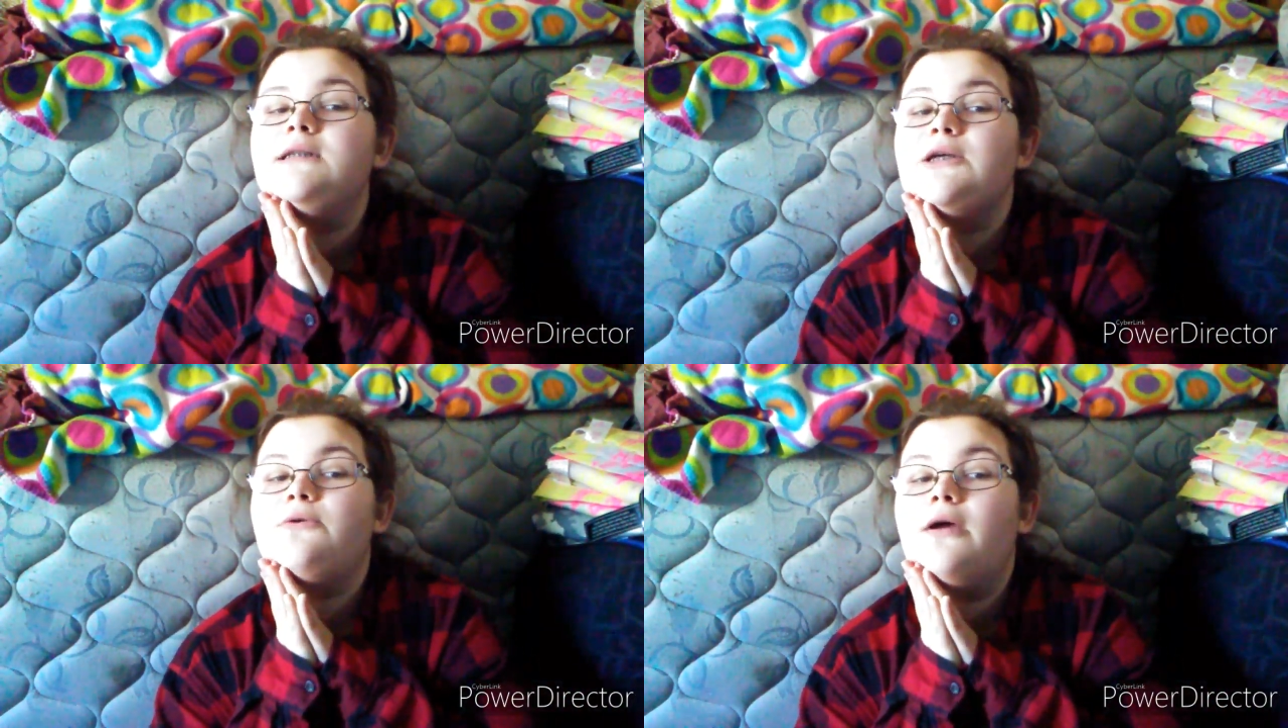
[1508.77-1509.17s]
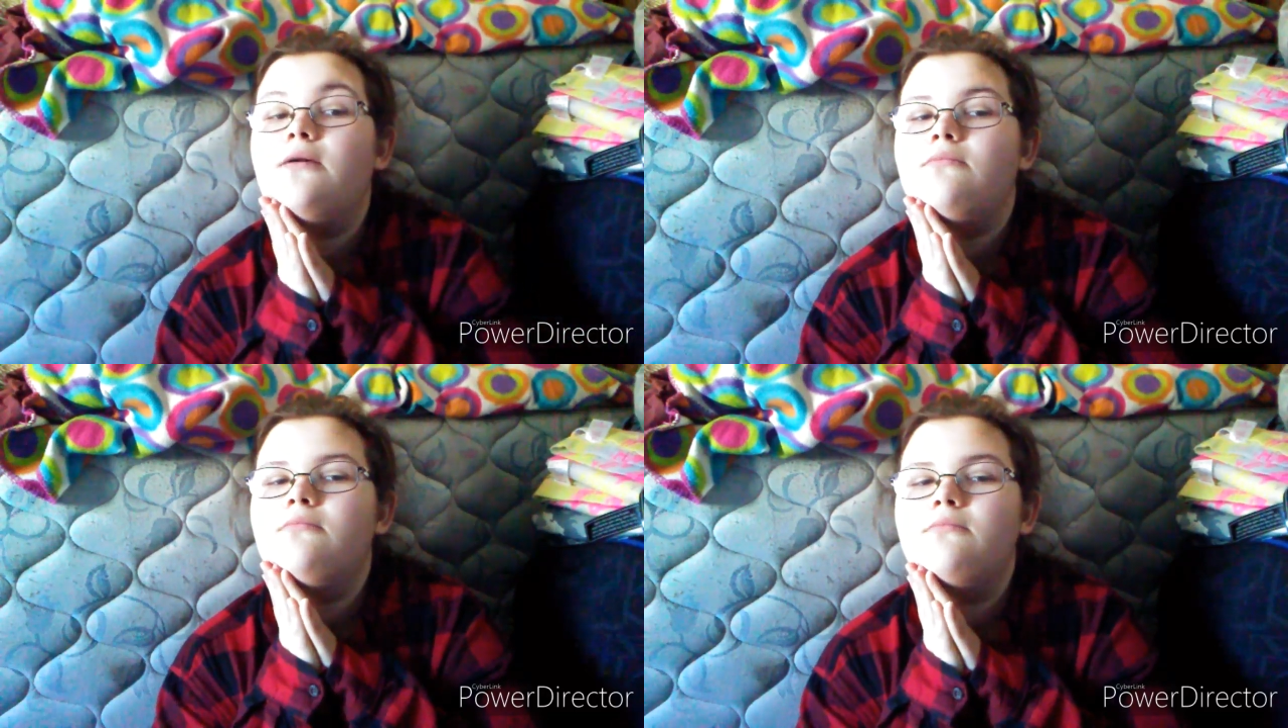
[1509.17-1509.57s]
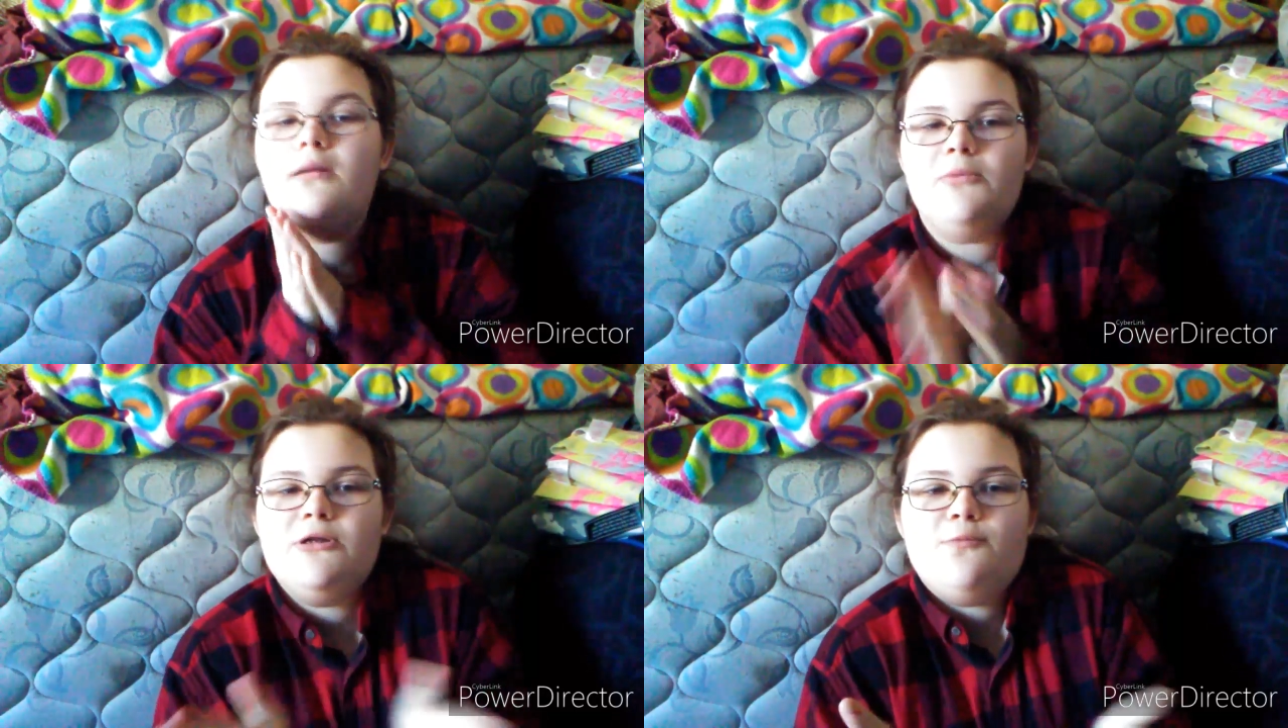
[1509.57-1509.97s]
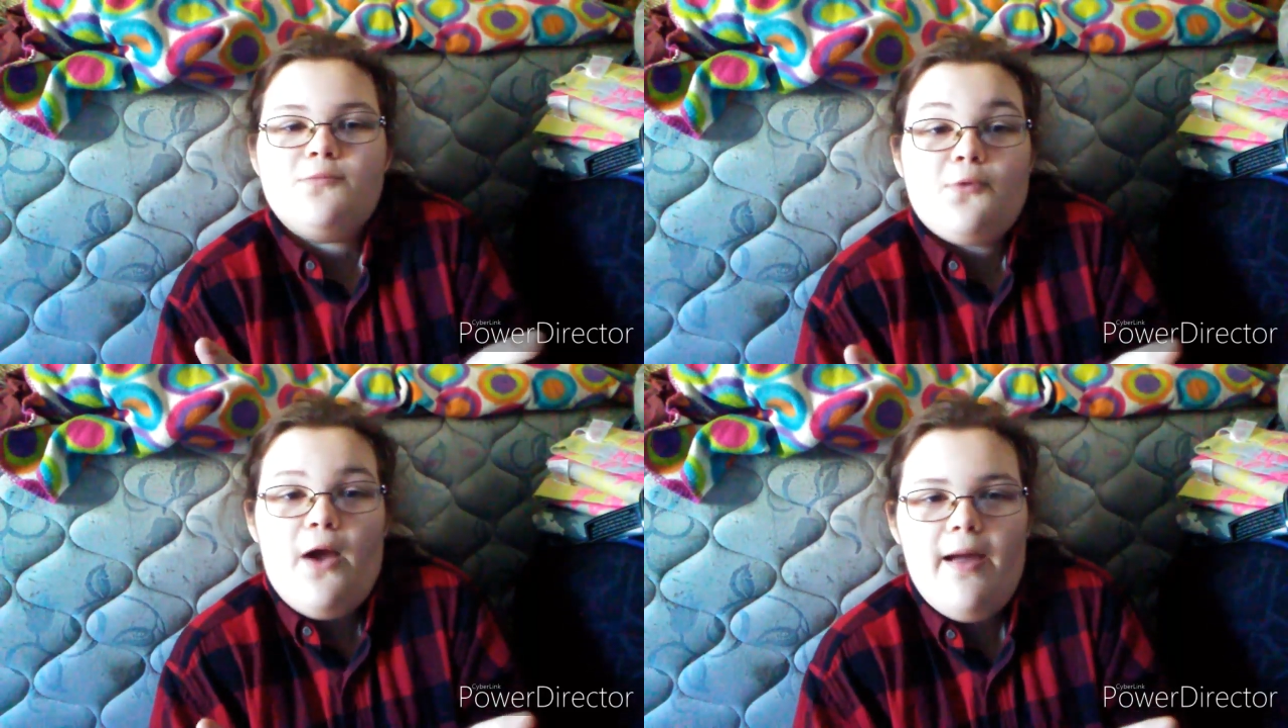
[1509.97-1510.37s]
stick around. Maybe
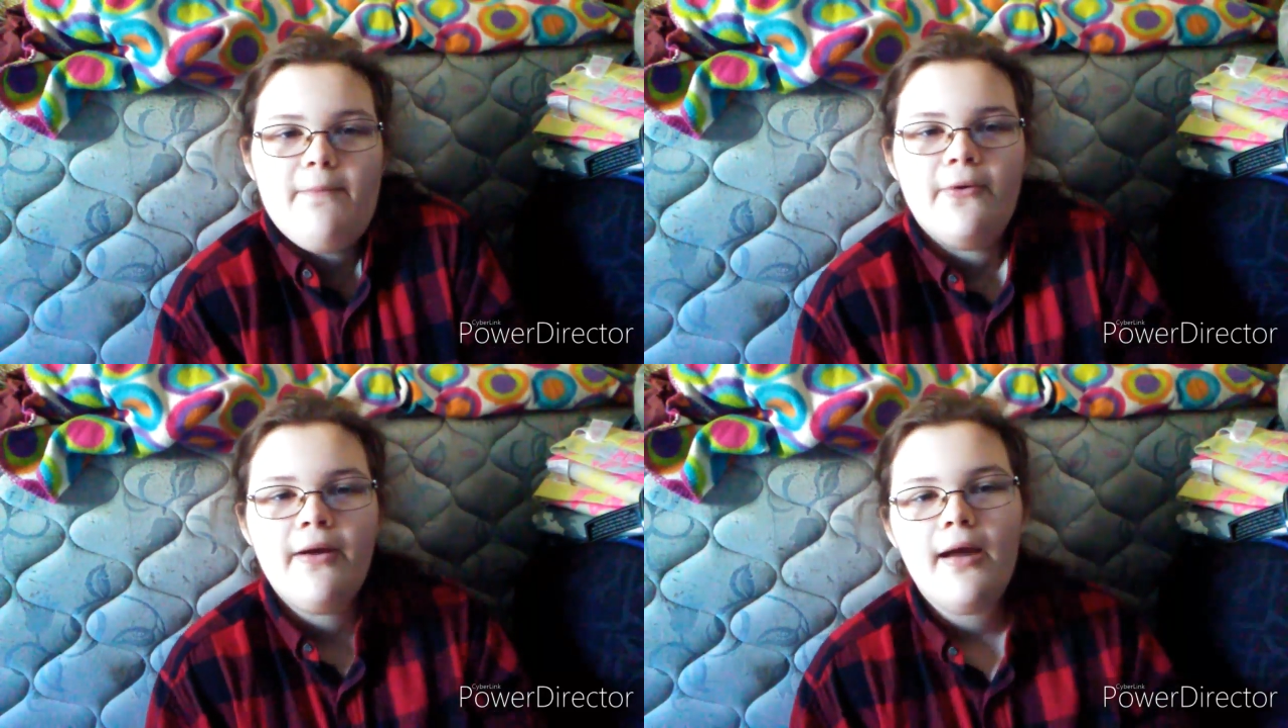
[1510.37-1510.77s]
subscribe.